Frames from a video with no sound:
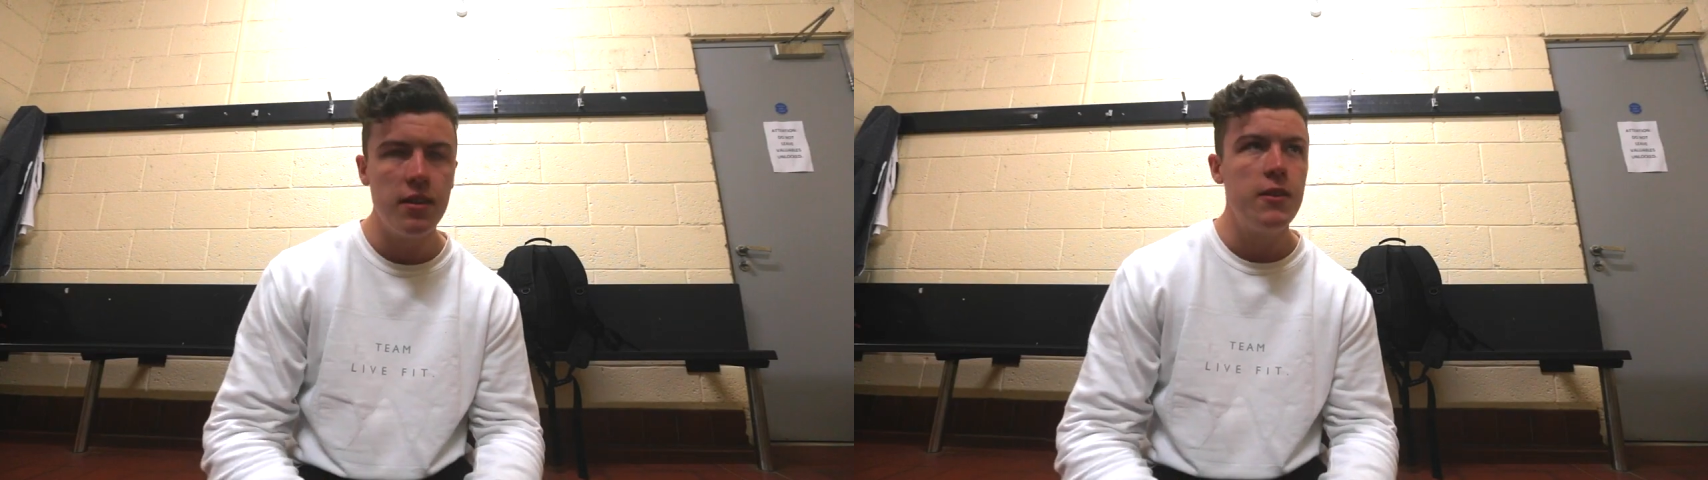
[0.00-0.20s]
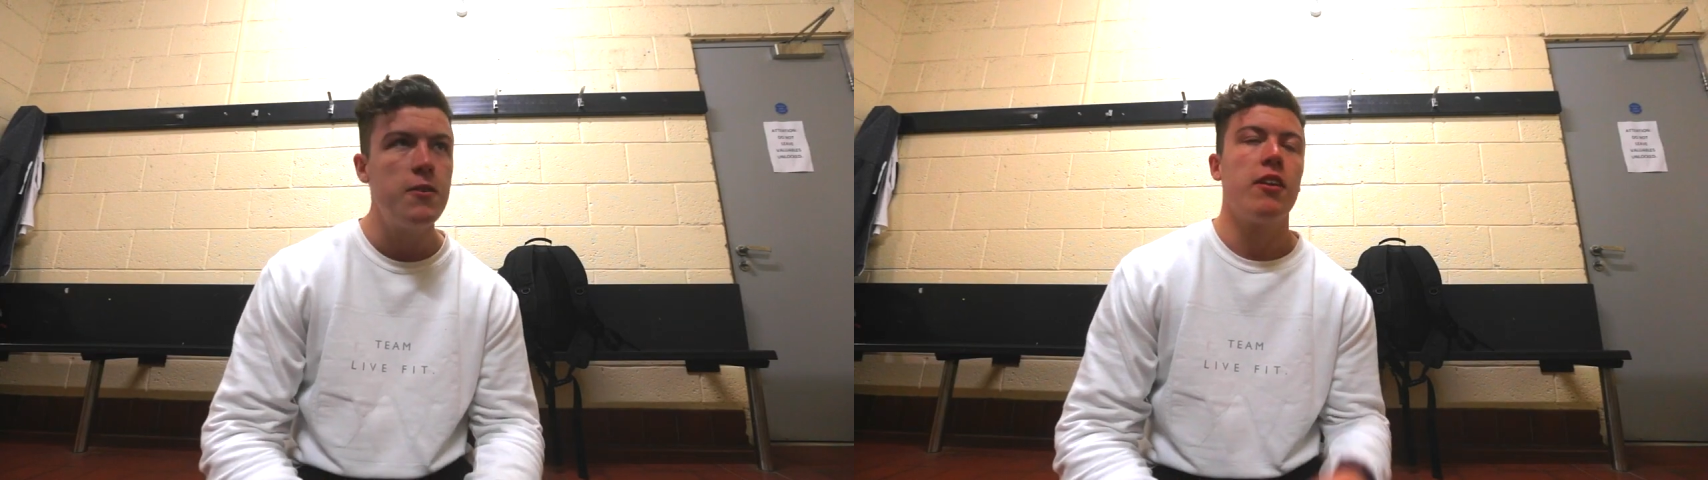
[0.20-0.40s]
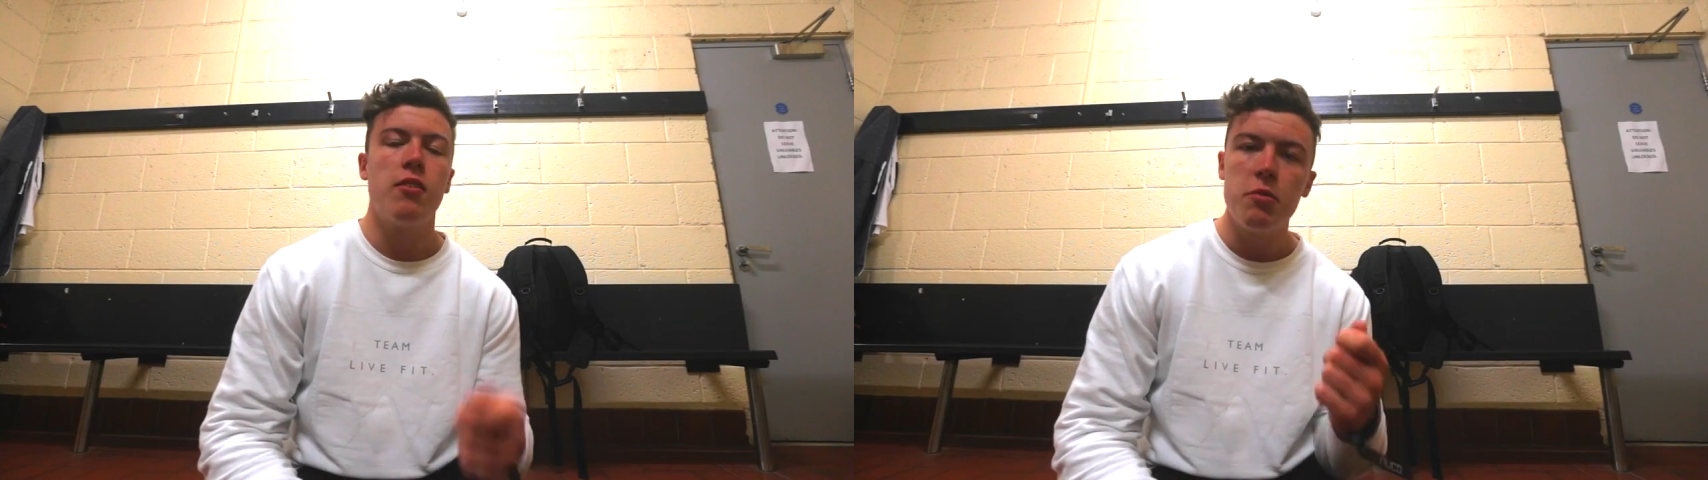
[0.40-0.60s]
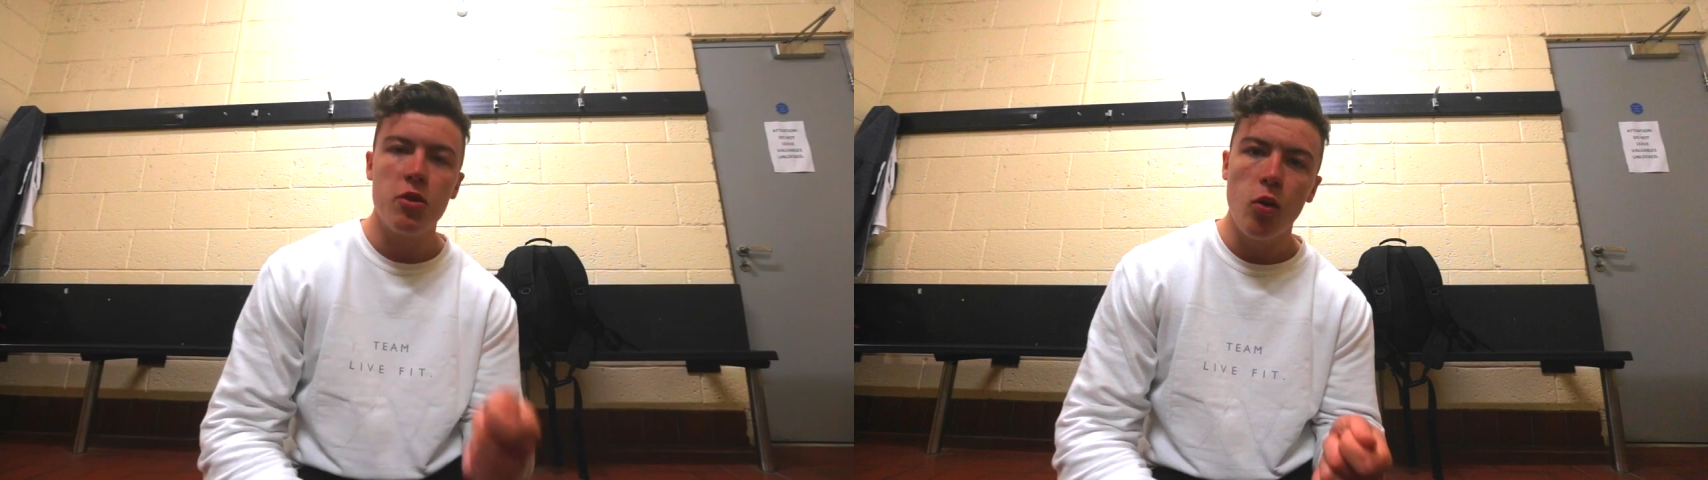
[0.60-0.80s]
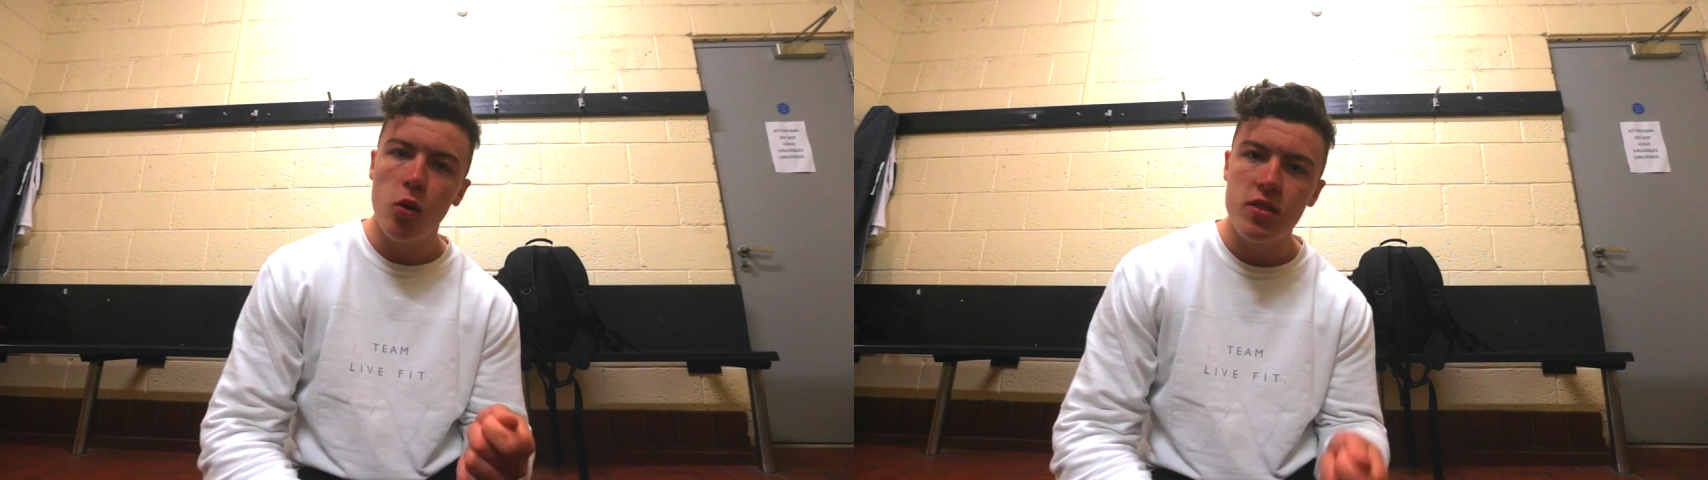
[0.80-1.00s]
And I
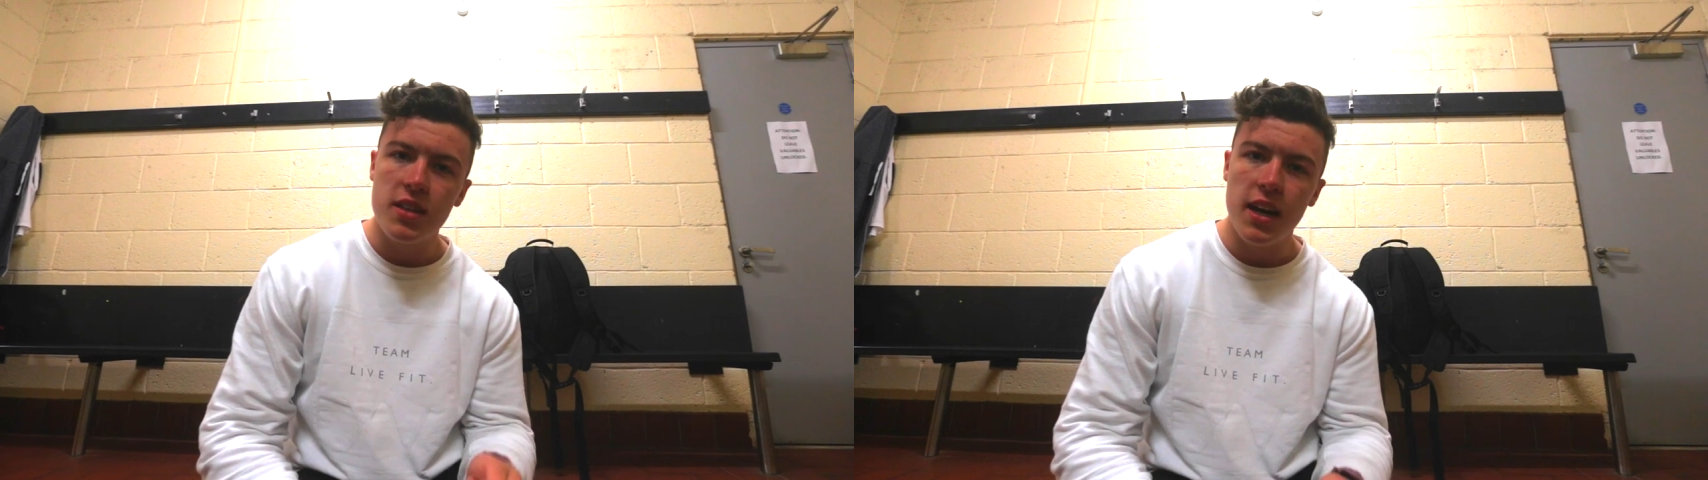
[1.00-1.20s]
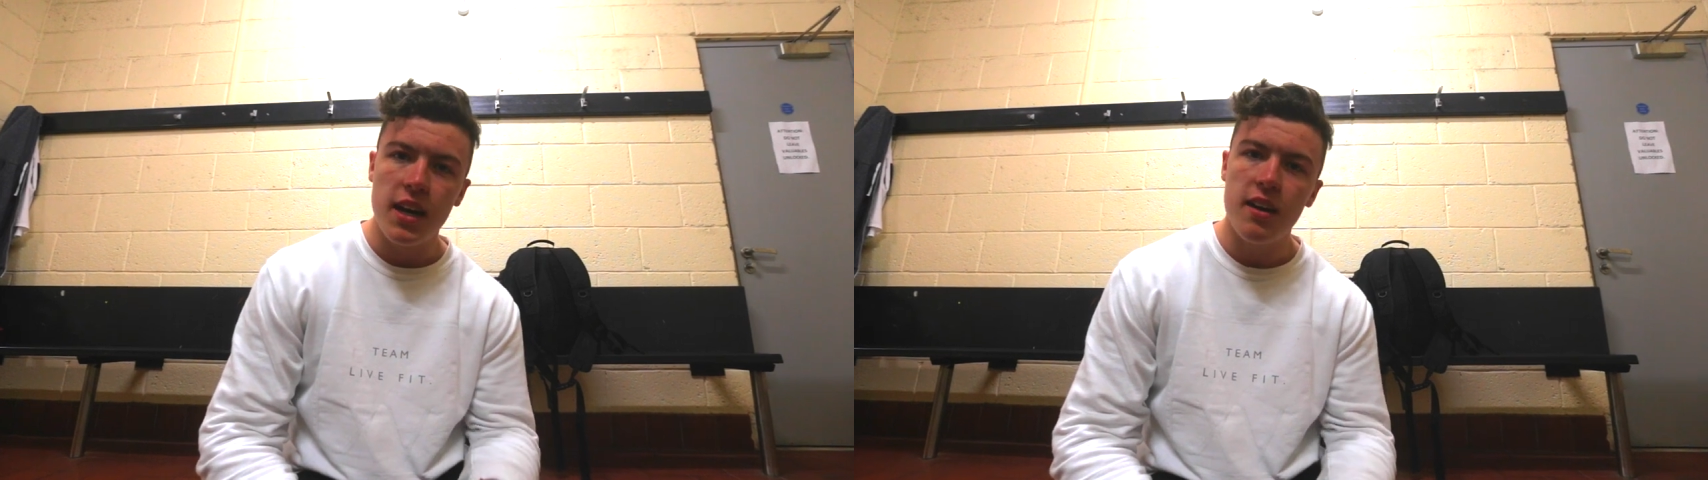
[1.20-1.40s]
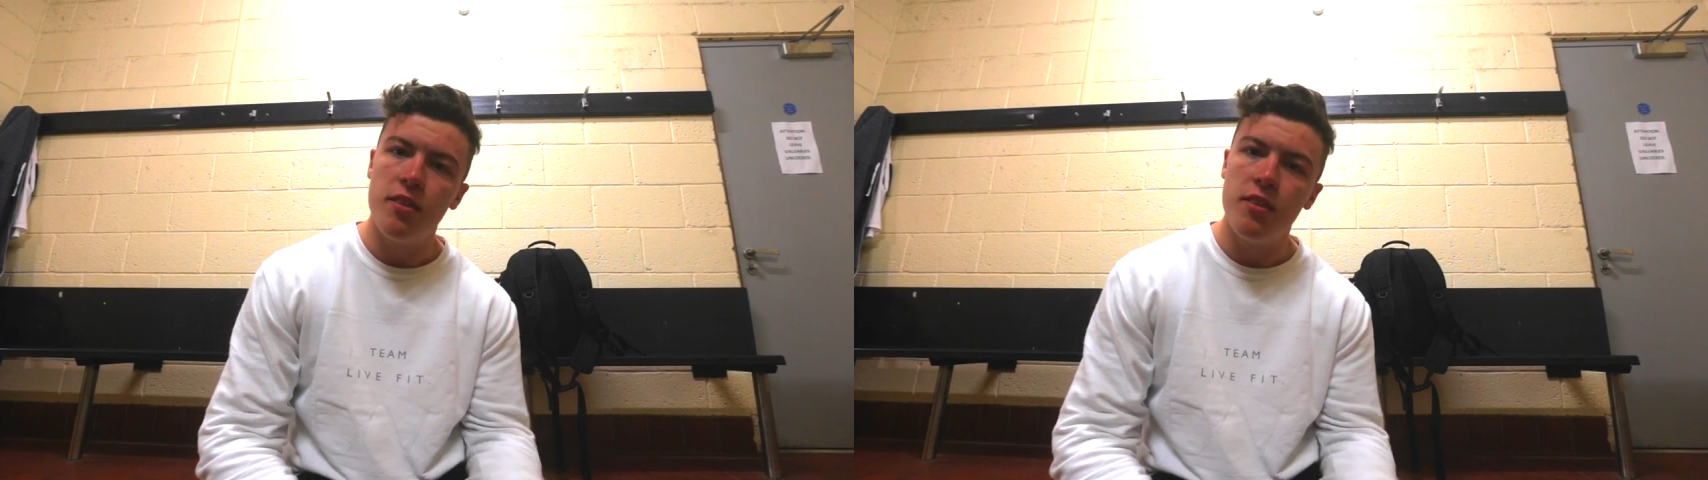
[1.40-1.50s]
grabbed a loyalty card,